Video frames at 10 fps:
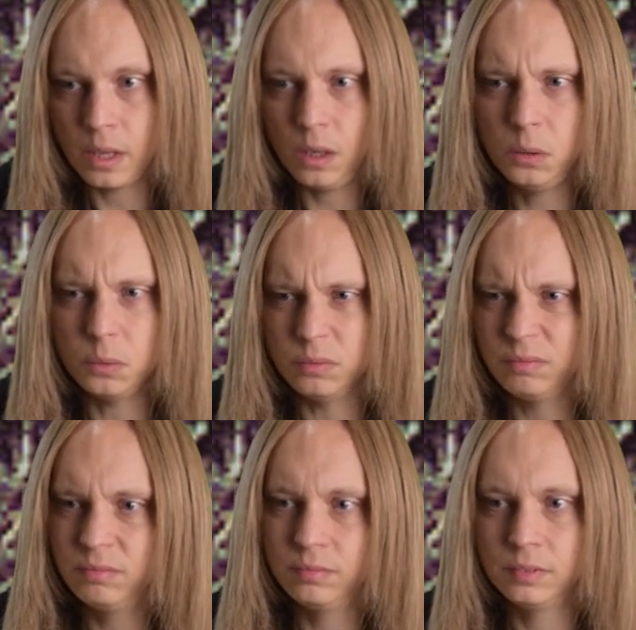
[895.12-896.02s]
Oh,
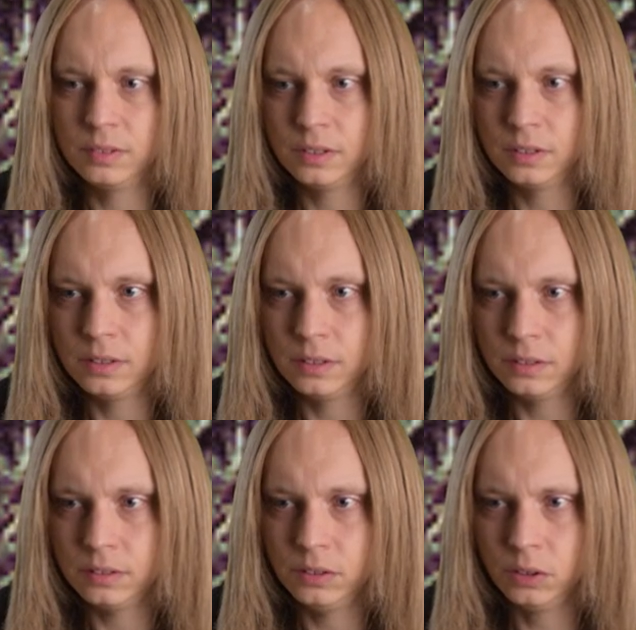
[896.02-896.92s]

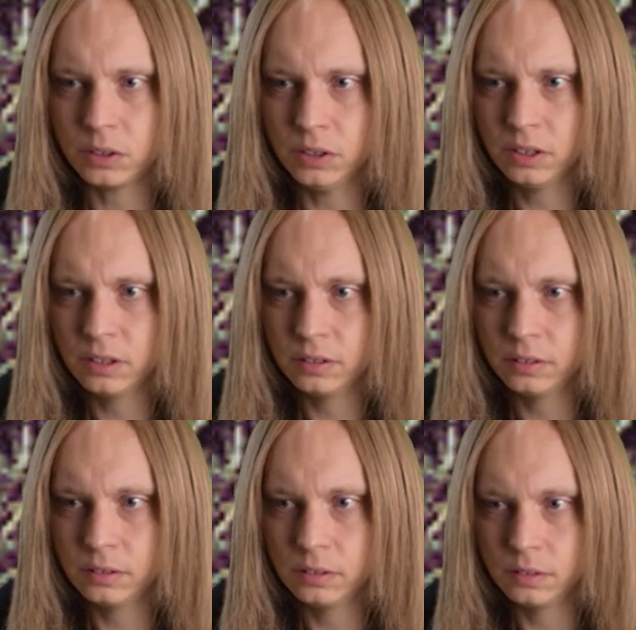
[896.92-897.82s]
not good.
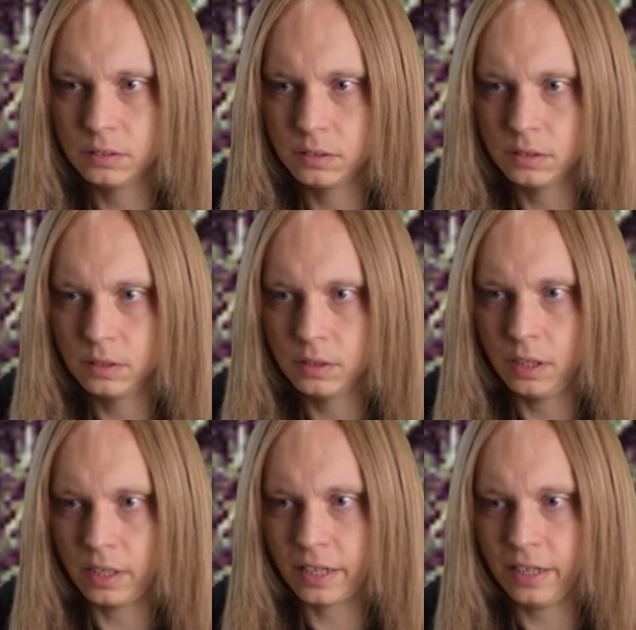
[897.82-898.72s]

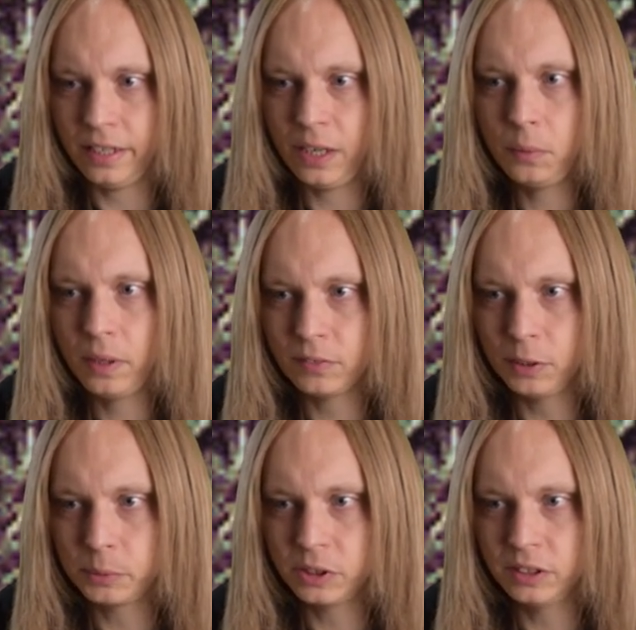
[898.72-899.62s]
Okay, I now have the
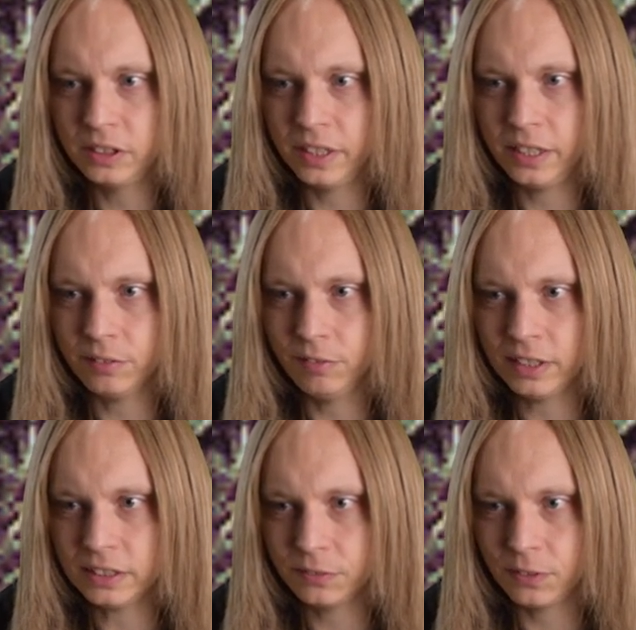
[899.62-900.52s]
opportunity to hit the
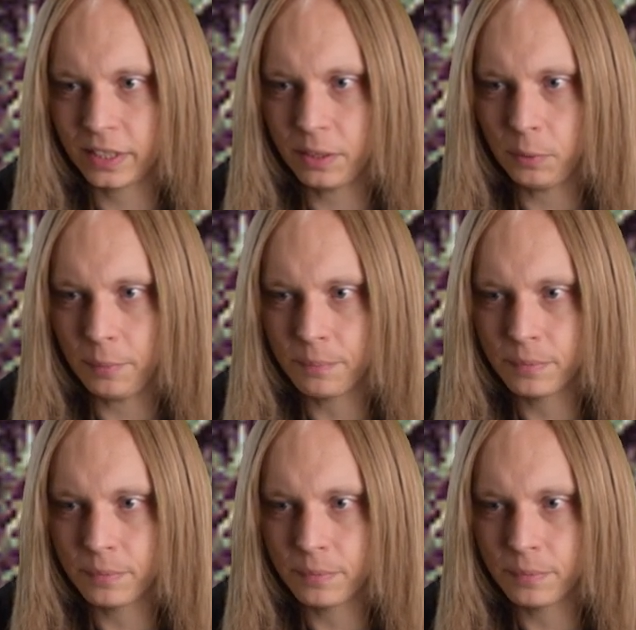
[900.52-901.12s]
reds if I get one.